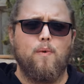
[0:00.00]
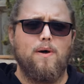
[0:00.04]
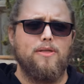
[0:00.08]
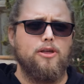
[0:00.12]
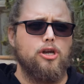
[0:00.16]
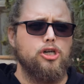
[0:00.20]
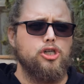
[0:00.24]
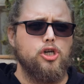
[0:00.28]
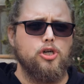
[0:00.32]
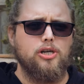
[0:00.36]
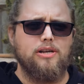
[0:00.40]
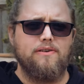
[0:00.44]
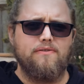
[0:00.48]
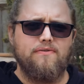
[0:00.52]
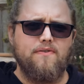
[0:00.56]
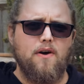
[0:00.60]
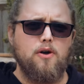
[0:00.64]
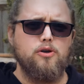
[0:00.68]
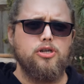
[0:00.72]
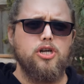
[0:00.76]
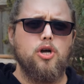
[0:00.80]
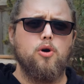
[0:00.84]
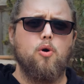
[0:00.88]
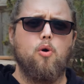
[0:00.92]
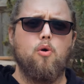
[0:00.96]
whether you're shooting
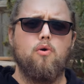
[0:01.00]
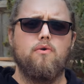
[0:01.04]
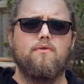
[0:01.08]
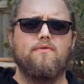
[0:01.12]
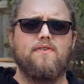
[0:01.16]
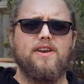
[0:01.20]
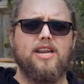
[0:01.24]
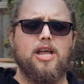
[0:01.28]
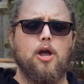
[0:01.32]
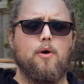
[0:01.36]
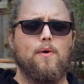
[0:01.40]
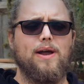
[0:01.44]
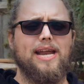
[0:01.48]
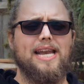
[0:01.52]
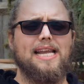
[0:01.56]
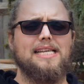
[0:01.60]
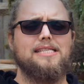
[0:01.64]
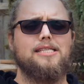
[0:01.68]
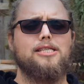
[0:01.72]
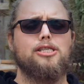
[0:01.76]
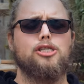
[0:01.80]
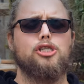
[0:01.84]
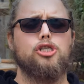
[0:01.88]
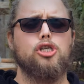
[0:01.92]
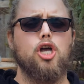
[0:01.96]
photo or video, it
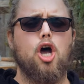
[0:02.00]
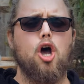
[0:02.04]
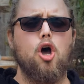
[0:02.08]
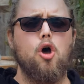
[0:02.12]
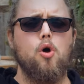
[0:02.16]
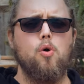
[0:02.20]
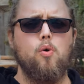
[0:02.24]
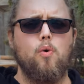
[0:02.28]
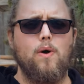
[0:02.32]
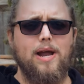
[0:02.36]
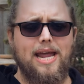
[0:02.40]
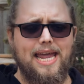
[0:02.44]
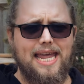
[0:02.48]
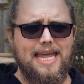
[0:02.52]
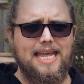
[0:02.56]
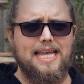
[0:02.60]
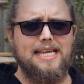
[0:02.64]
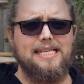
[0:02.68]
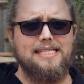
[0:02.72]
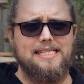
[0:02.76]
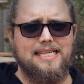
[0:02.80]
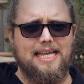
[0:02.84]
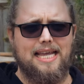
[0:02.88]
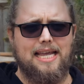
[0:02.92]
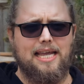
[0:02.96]
is so
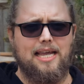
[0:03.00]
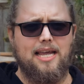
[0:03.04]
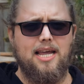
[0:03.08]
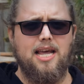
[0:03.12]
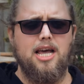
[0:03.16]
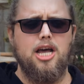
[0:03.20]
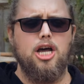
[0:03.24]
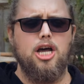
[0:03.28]
easy